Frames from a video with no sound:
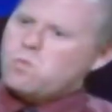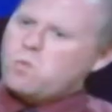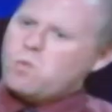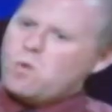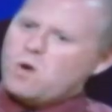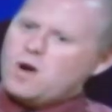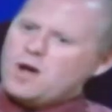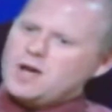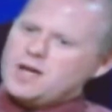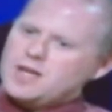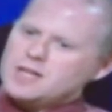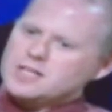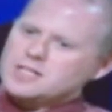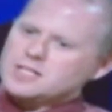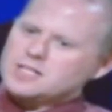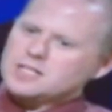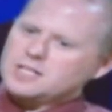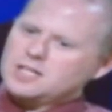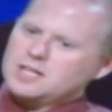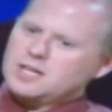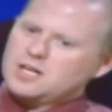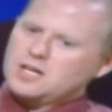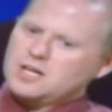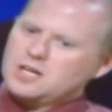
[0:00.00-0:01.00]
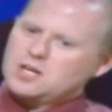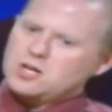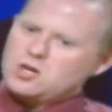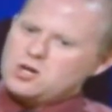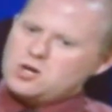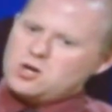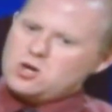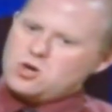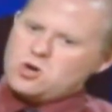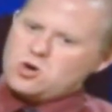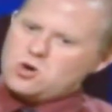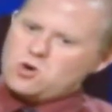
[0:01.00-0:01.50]

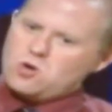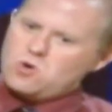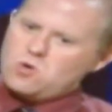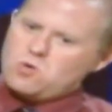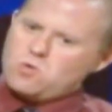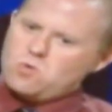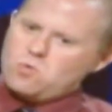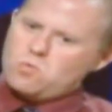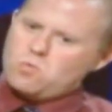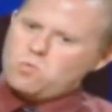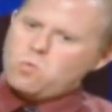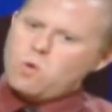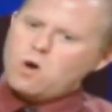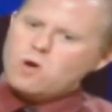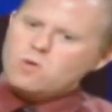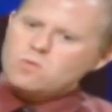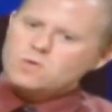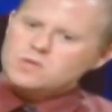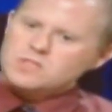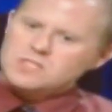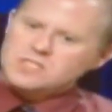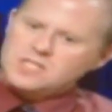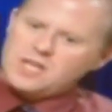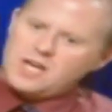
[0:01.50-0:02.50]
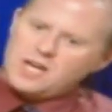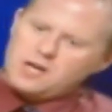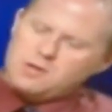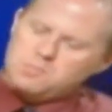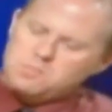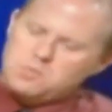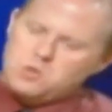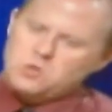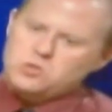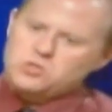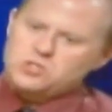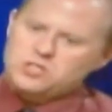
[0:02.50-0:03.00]
What was that
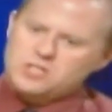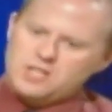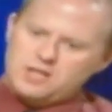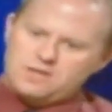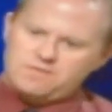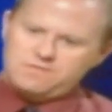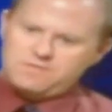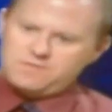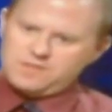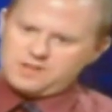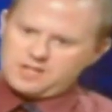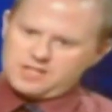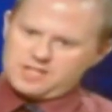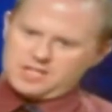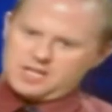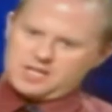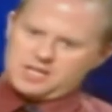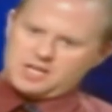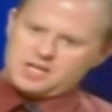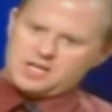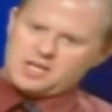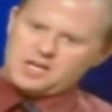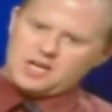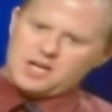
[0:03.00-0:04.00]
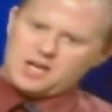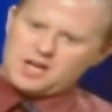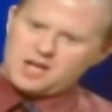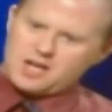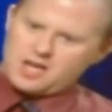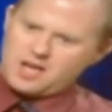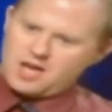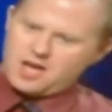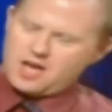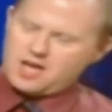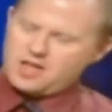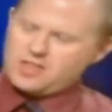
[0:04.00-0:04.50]
emotion, that feeling
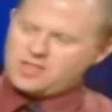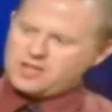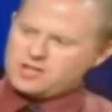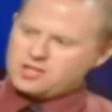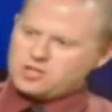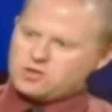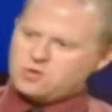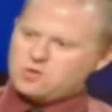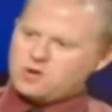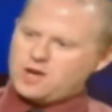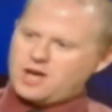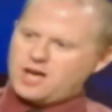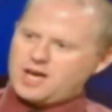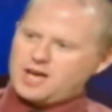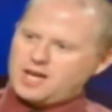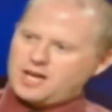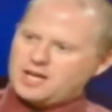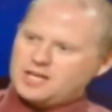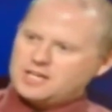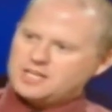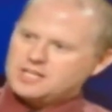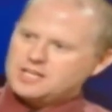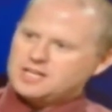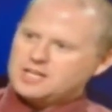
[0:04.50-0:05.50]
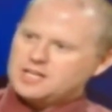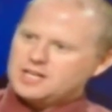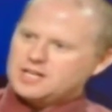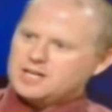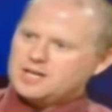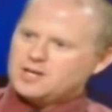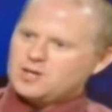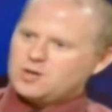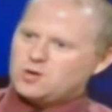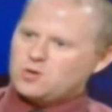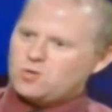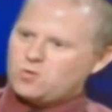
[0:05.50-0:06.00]
that you had
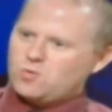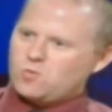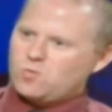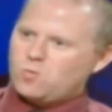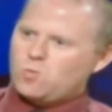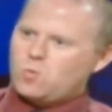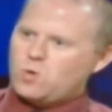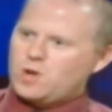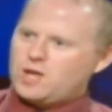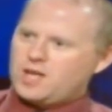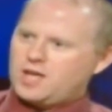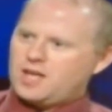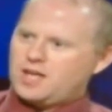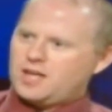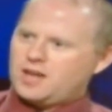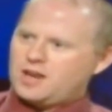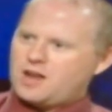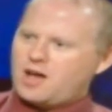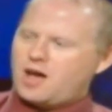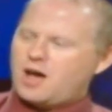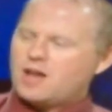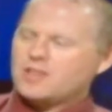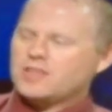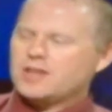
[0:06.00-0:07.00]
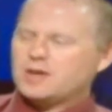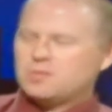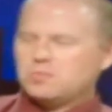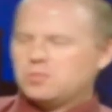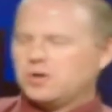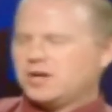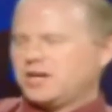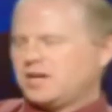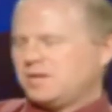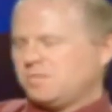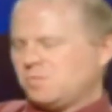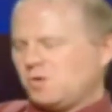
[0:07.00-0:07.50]
when, on that
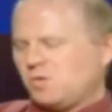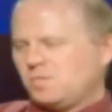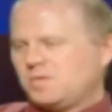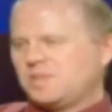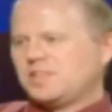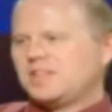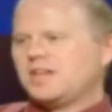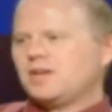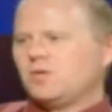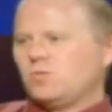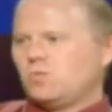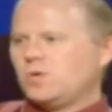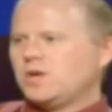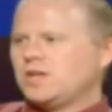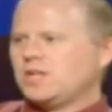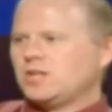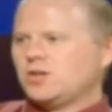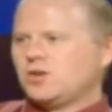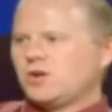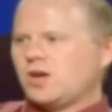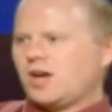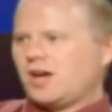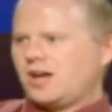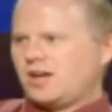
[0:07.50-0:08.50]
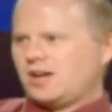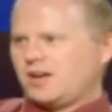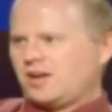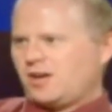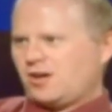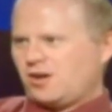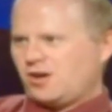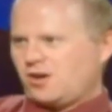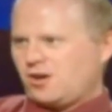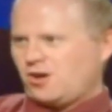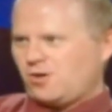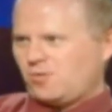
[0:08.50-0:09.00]
breaking moment, that when you got
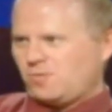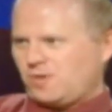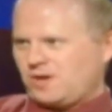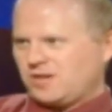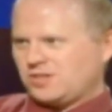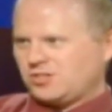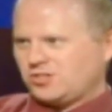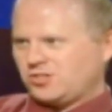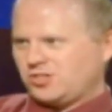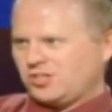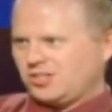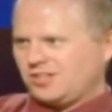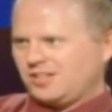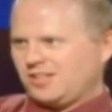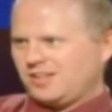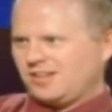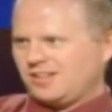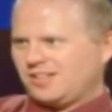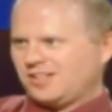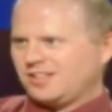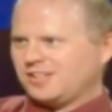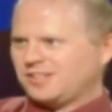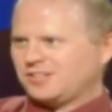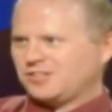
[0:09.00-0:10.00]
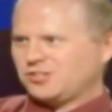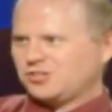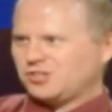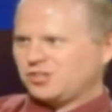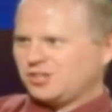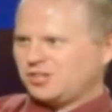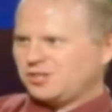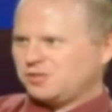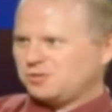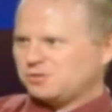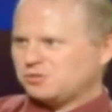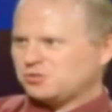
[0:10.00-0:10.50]
arrested? Let's
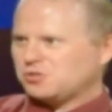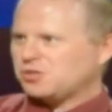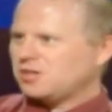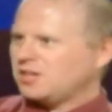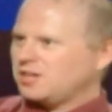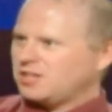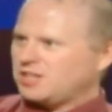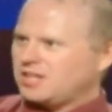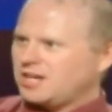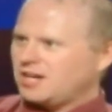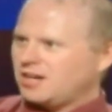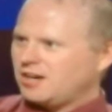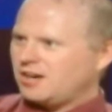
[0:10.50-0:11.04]
start there.